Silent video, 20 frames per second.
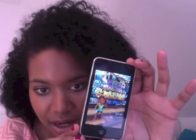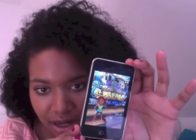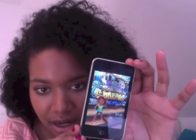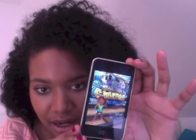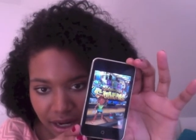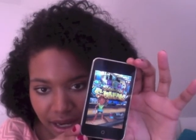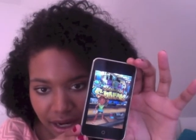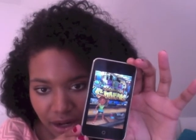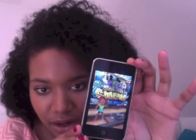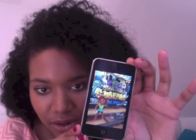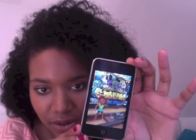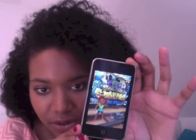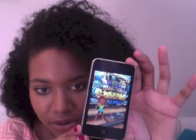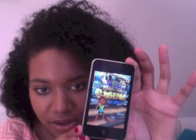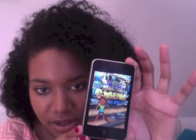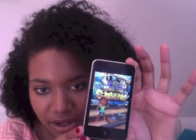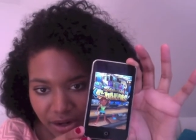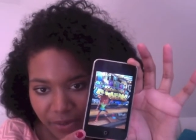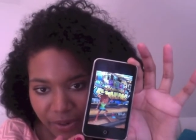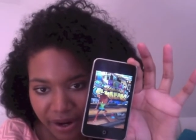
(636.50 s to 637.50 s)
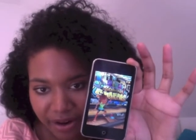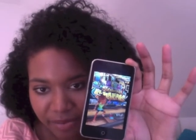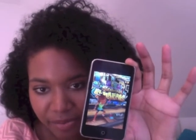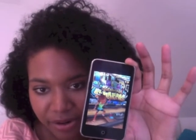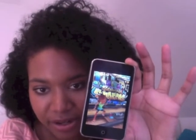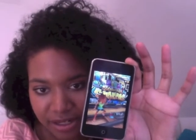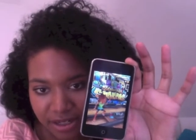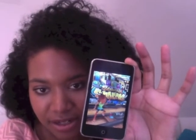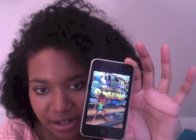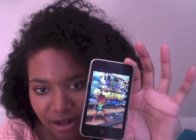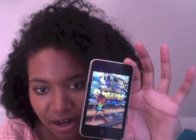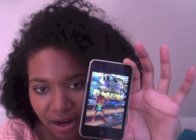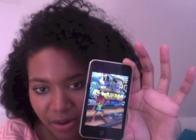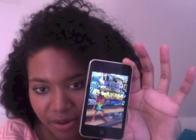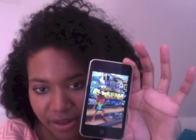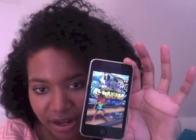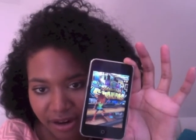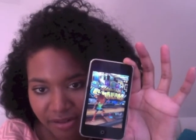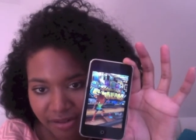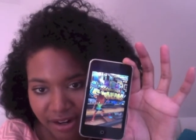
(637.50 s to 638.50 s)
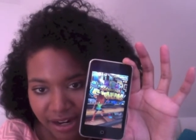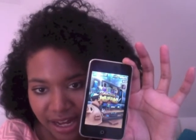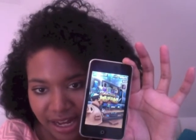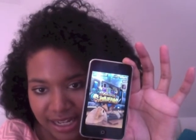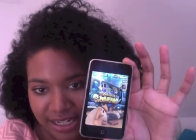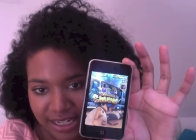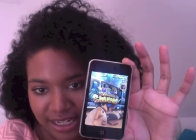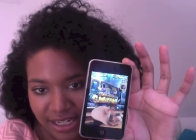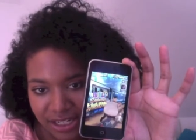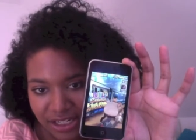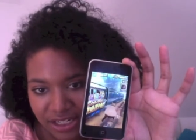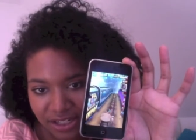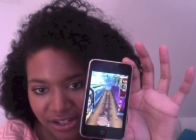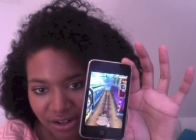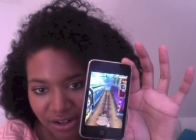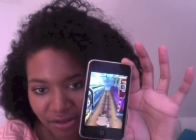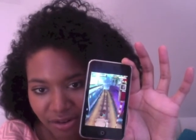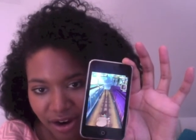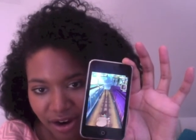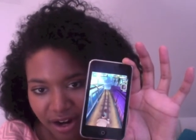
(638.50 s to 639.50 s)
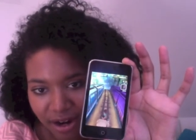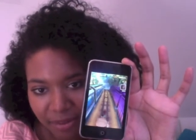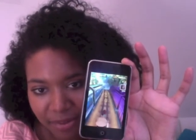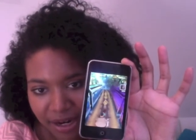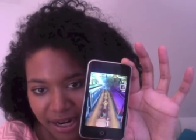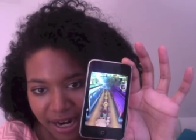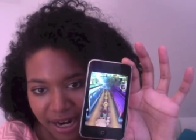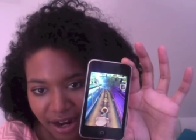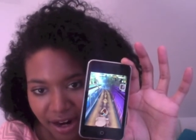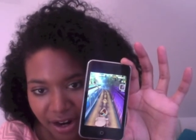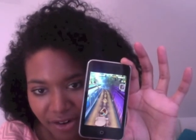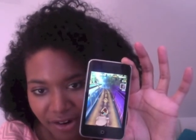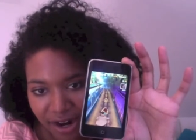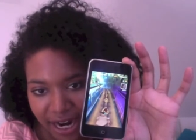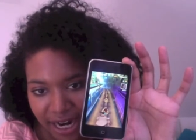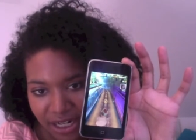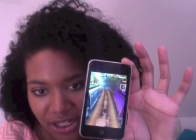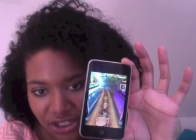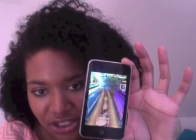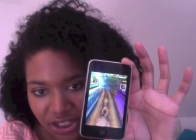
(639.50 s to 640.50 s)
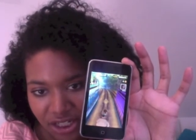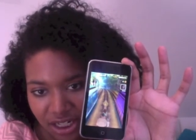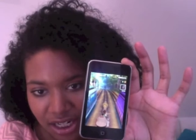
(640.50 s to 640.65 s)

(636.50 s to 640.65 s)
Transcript: like old. Oh wait, I pressed start without realizing, and she's gonna run. I'm gonna let her crash.